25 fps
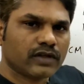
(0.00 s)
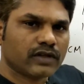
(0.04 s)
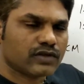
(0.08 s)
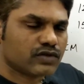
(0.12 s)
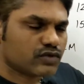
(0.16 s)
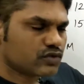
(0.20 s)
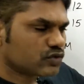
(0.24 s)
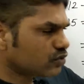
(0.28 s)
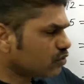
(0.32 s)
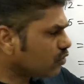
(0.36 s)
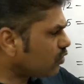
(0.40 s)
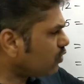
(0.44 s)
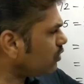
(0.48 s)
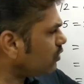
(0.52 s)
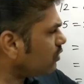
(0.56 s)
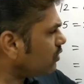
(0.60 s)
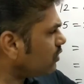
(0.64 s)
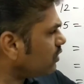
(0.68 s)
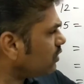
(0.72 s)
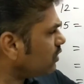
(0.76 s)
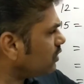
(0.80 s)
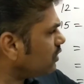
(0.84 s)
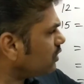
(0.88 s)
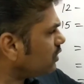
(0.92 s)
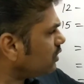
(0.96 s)
So
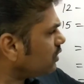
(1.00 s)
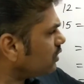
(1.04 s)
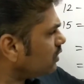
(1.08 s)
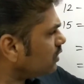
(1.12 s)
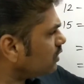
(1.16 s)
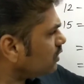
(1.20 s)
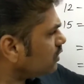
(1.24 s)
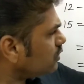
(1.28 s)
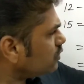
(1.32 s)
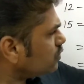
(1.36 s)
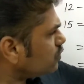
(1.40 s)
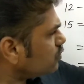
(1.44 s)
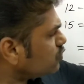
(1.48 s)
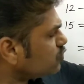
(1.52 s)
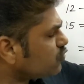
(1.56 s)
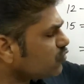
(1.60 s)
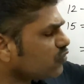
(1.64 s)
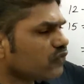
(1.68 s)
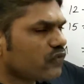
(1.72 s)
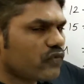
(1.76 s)
to